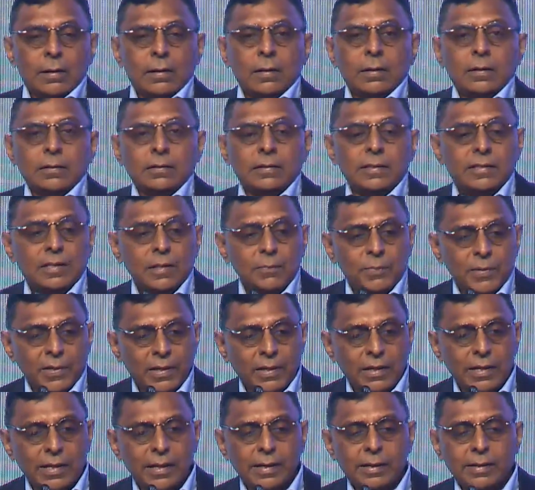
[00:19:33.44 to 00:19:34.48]
See,
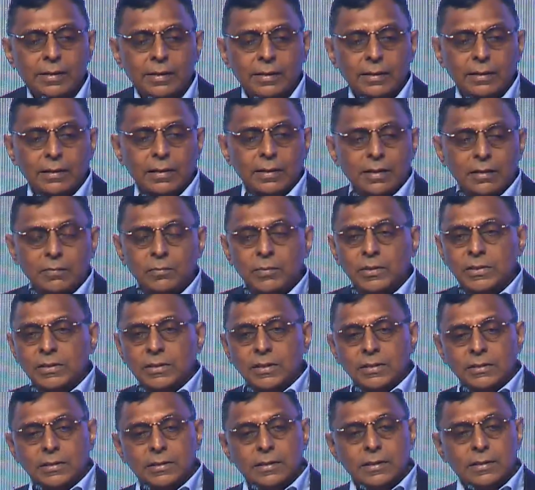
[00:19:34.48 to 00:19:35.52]
typically in
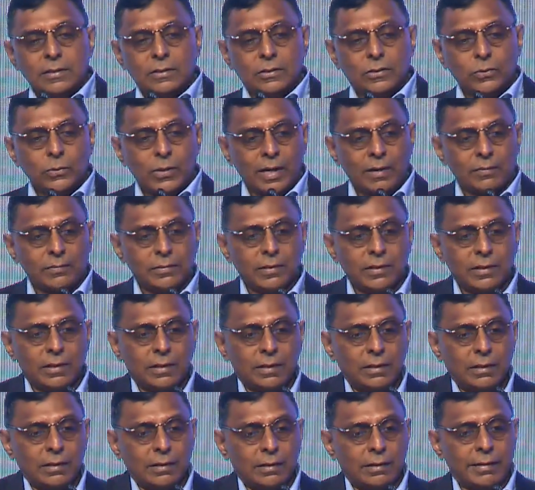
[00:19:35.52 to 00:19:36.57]
businesses, you have
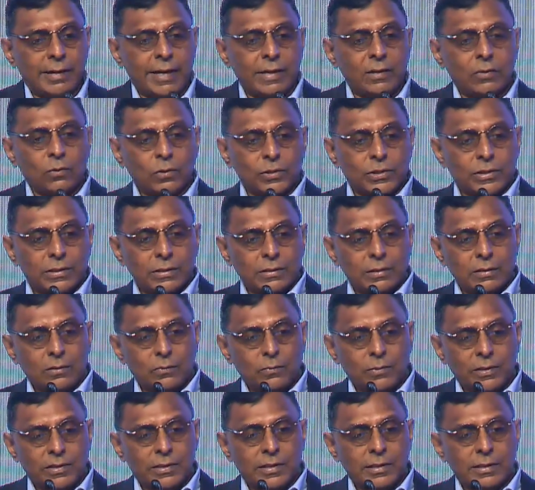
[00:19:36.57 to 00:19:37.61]
the red ocean,
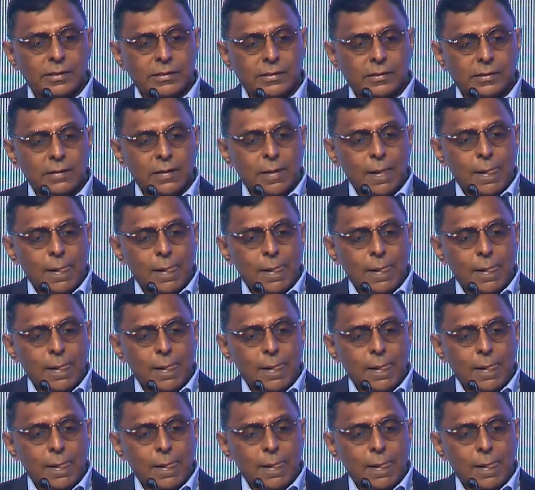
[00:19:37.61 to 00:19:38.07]
which is